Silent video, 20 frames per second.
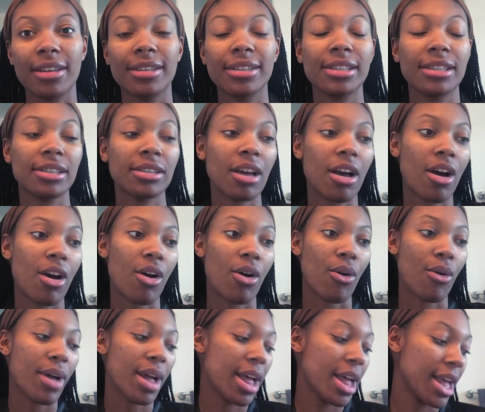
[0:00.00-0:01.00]

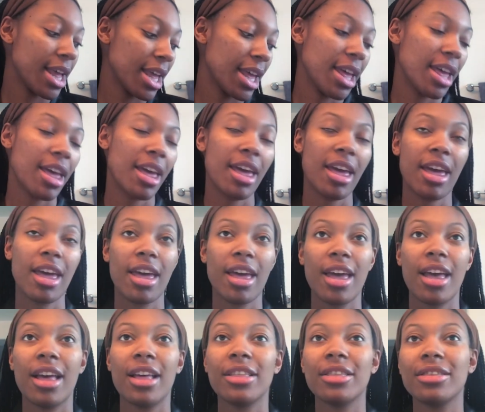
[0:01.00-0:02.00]
So
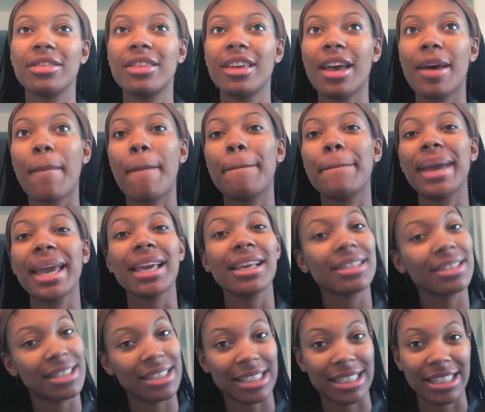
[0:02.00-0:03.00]
the
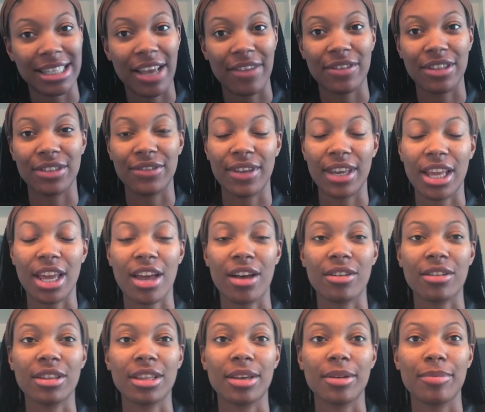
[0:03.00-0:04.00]
basis of this
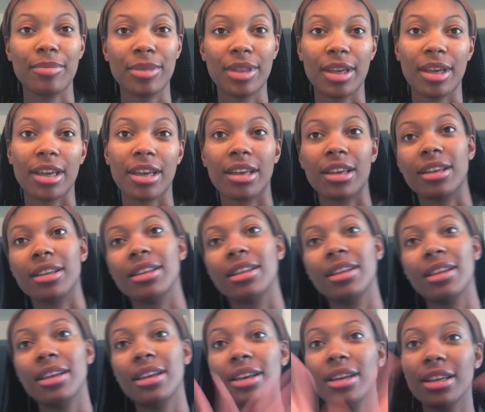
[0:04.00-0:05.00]
video, the
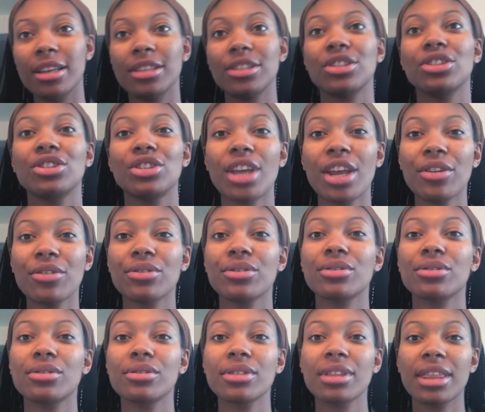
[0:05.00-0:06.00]

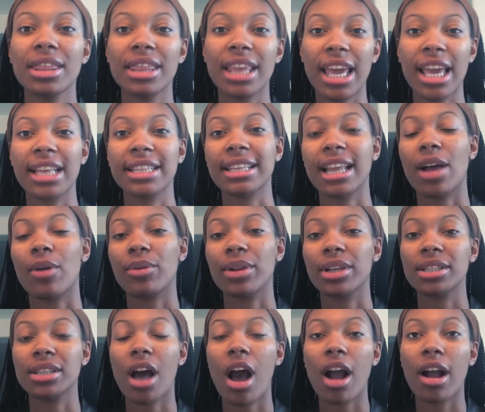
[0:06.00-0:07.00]
general things that I want
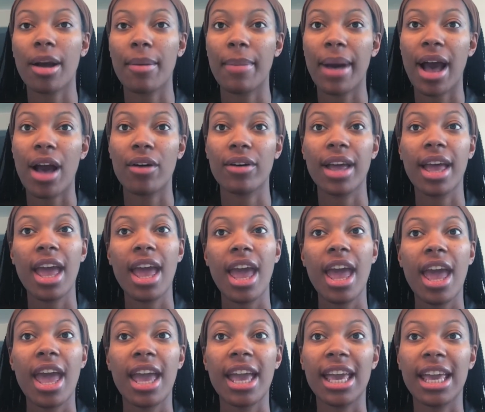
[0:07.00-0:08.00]
to talk about
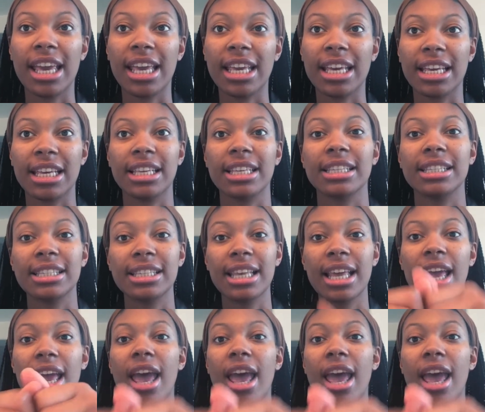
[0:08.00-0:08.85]
is